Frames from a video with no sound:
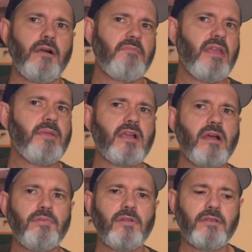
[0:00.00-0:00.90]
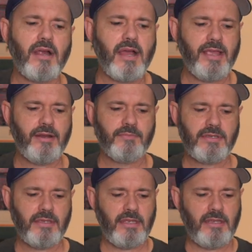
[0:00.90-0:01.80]
maybe a couple other
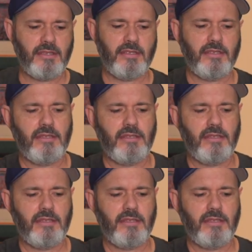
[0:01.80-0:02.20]
items, and